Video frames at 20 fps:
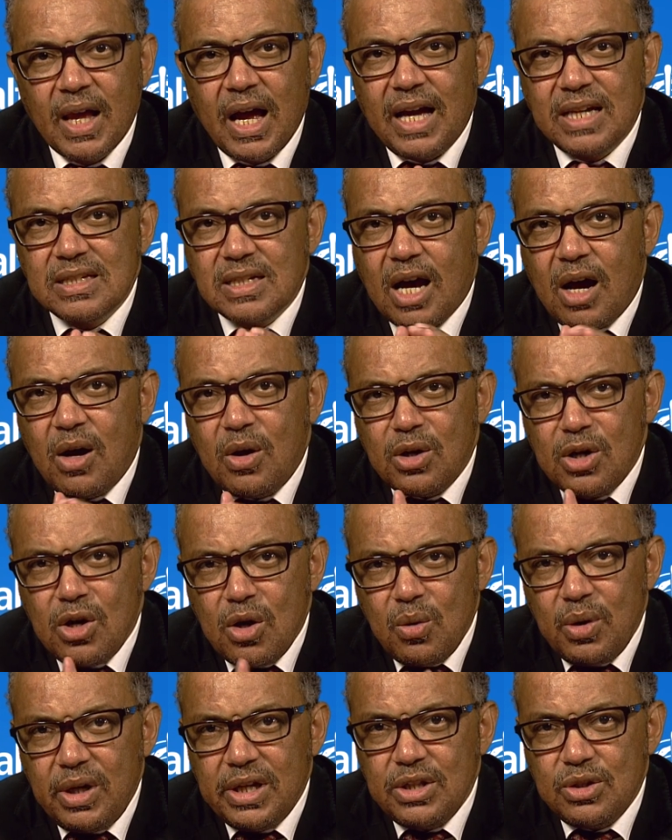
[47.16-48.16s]
As our
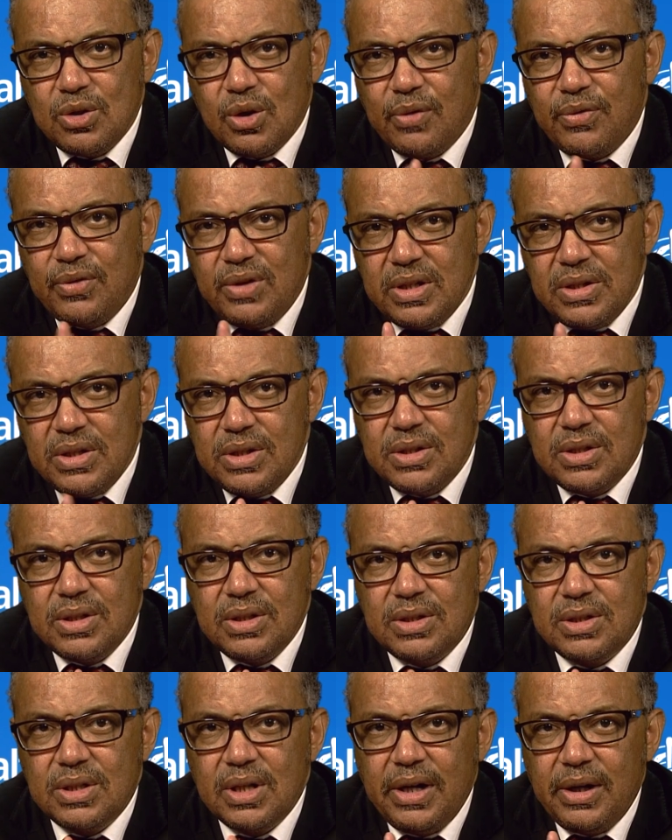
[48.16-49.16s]
knowledge of
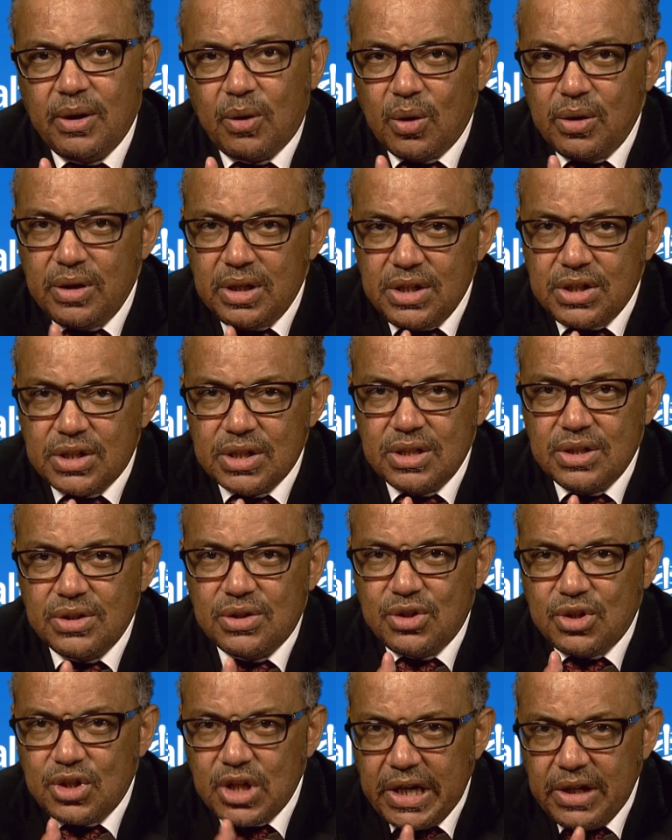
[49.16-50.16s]
diseases and
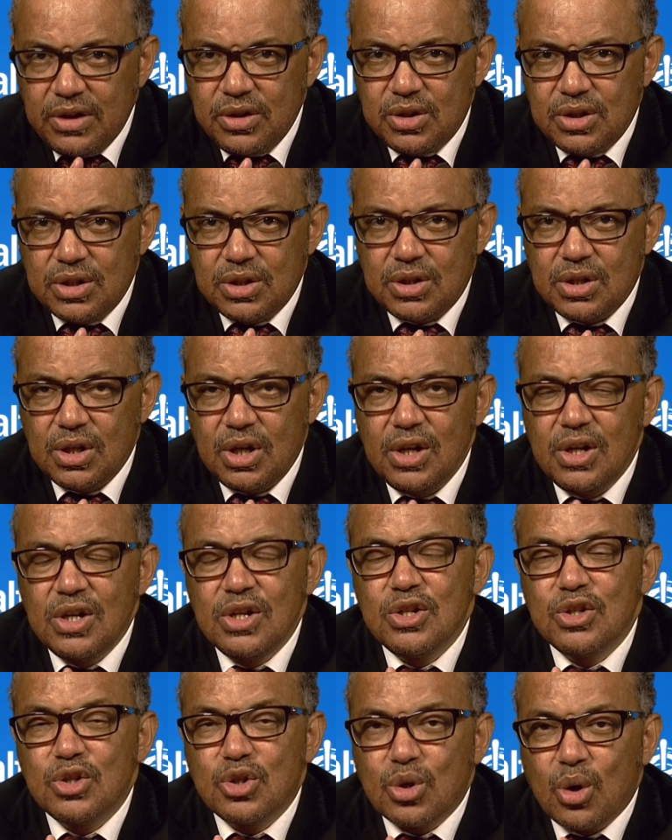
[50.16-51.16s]
conditions changes,
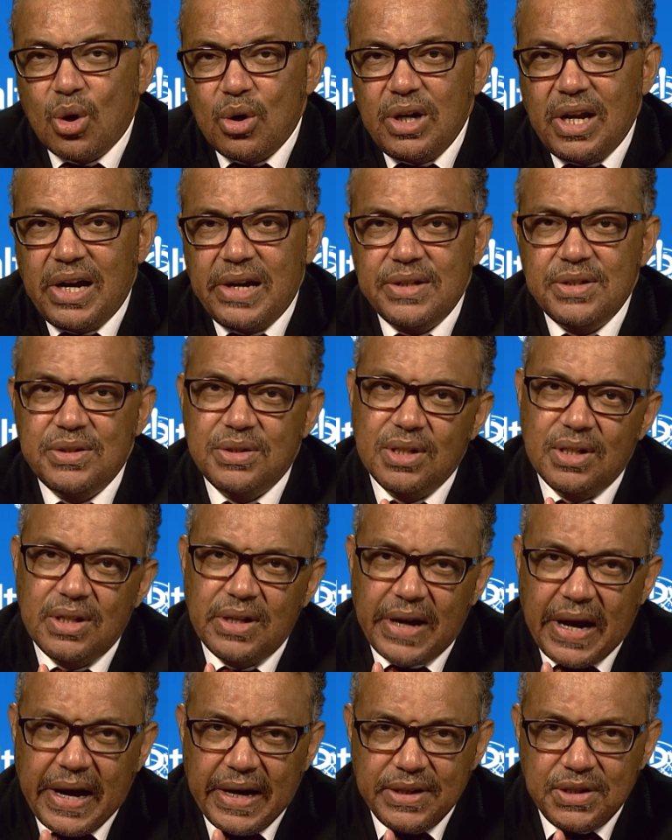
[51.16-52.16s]
so does
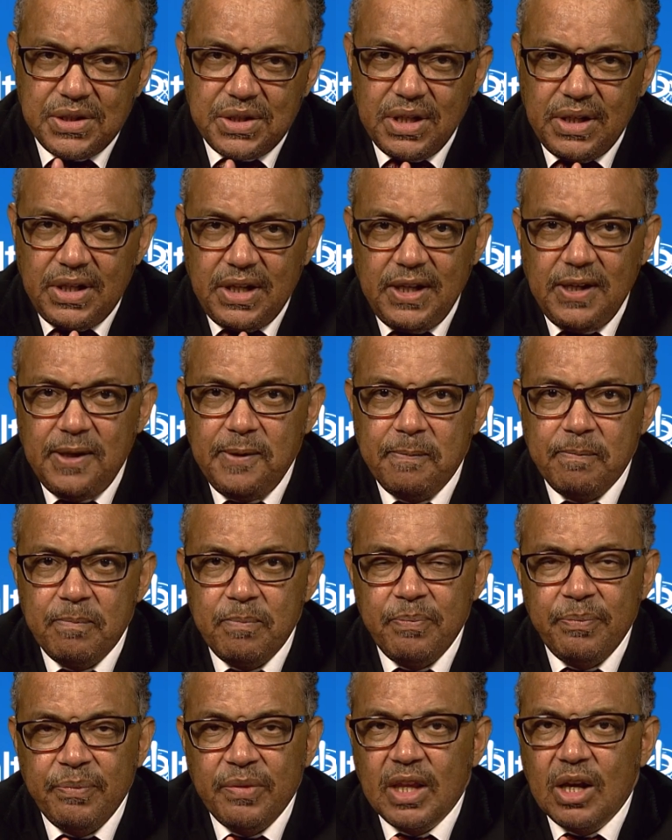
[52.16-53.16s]
ICD
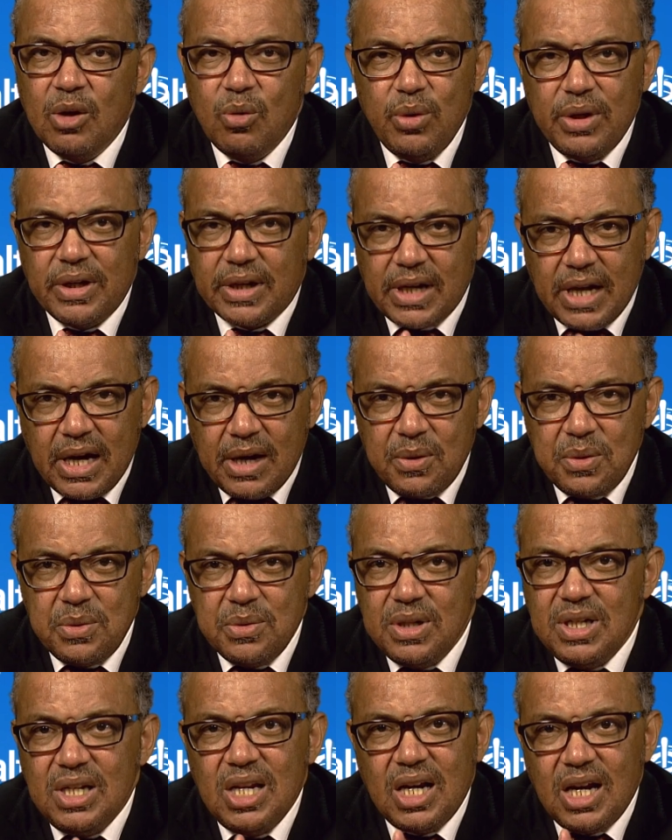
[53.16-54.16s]
we are now
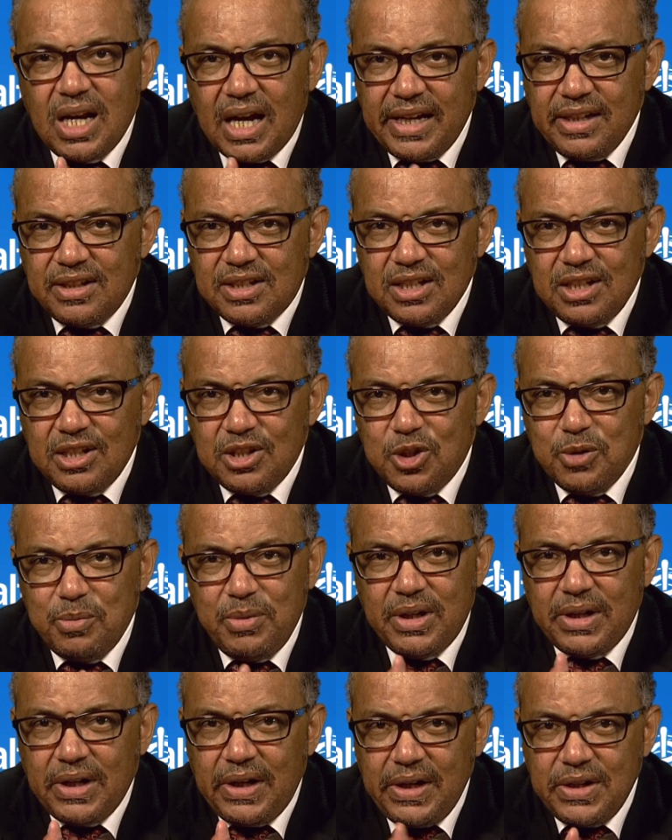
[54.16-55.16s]
delighted to
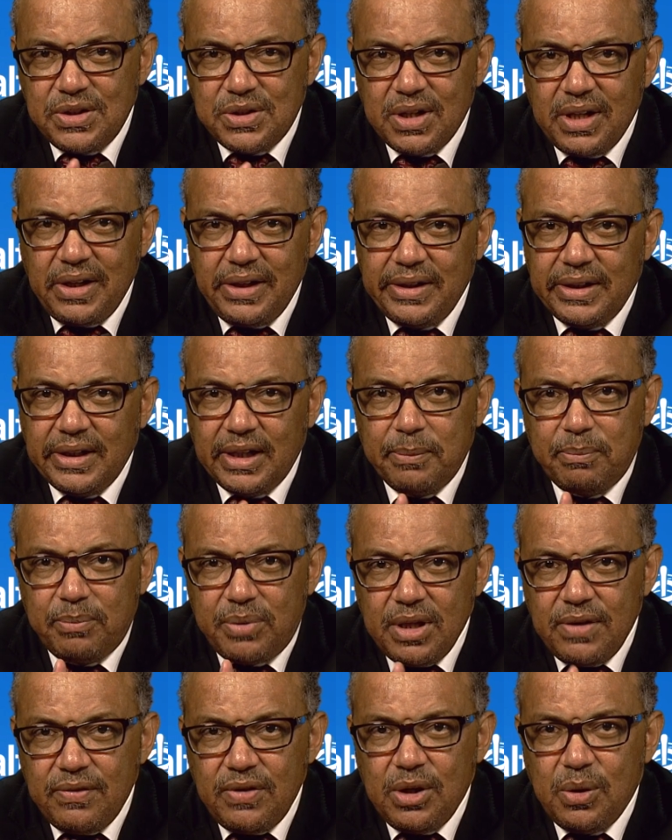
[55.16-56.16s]
be releasing a
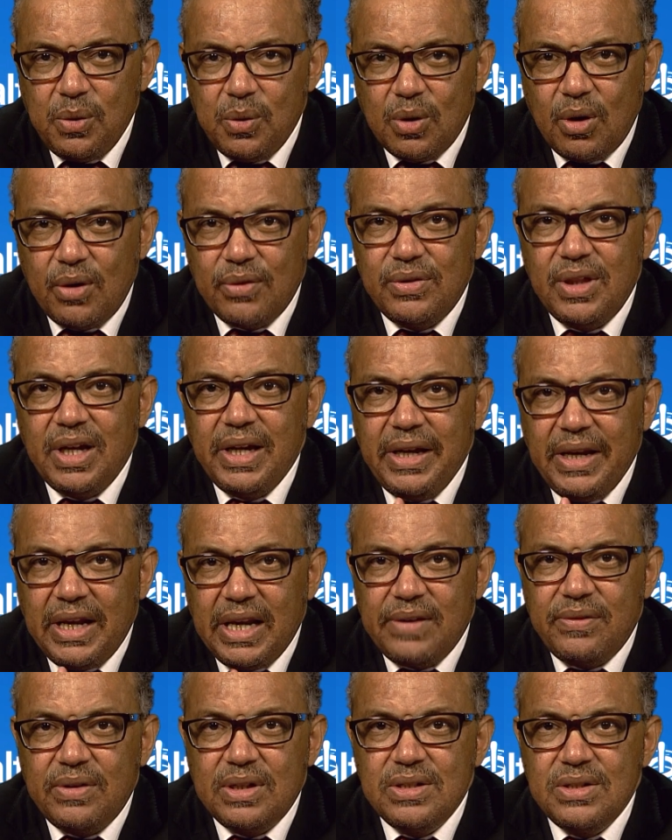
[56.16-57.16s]
preview of the
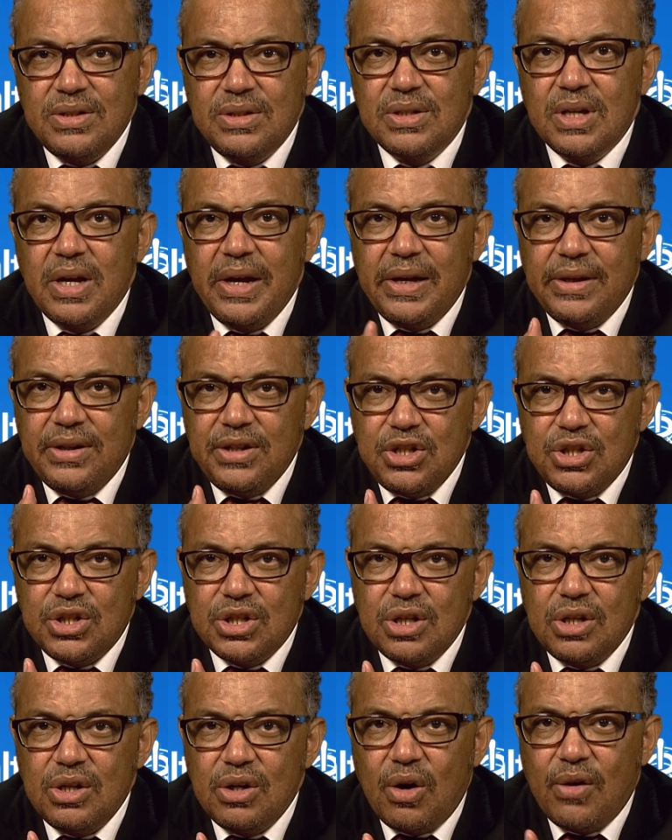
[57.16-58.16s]
11th
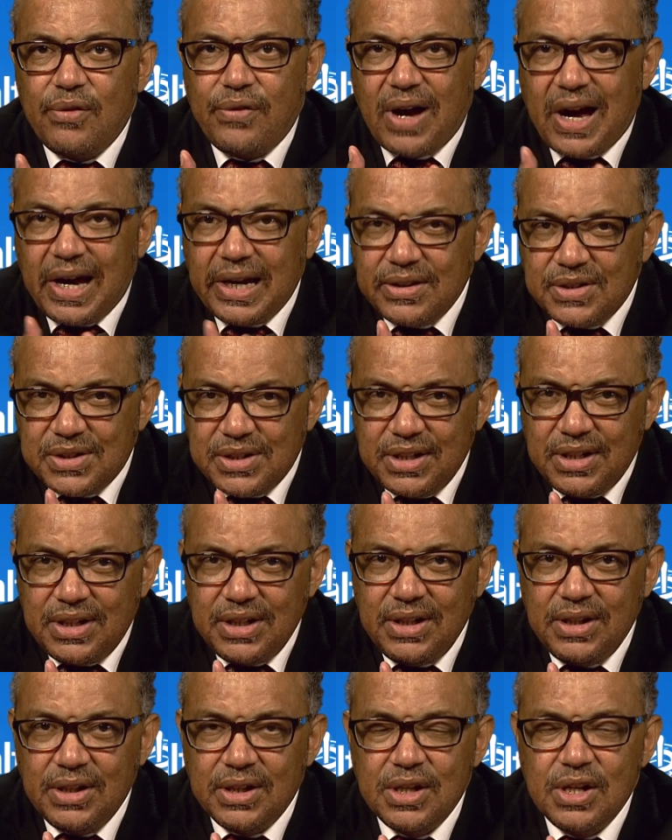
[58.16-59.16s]
edition of
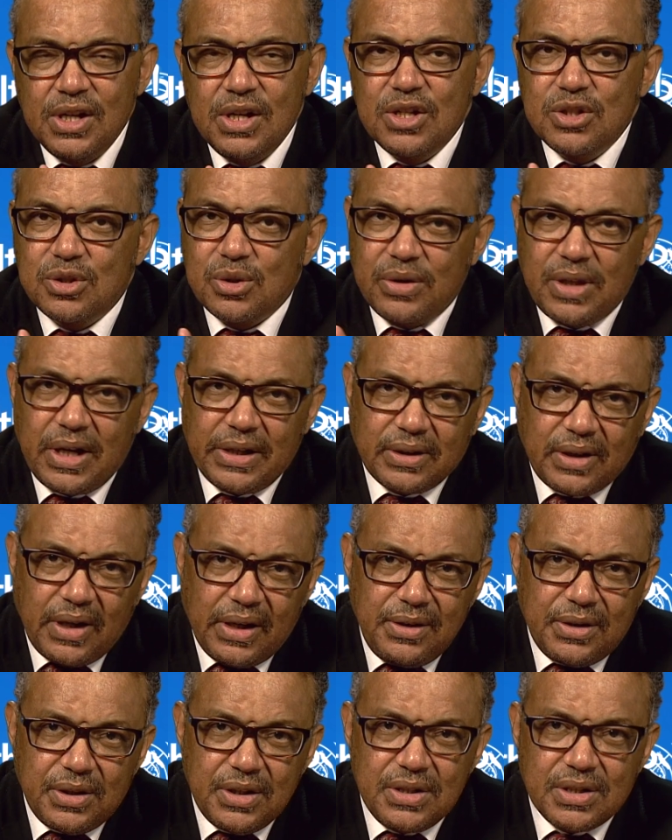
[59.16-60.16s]
ICD so that
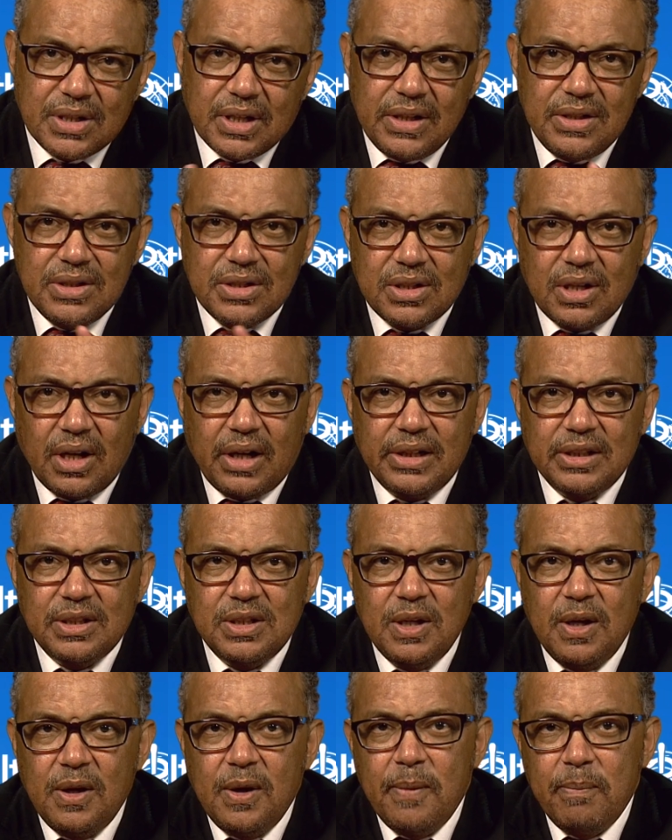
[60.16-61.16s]
countries can start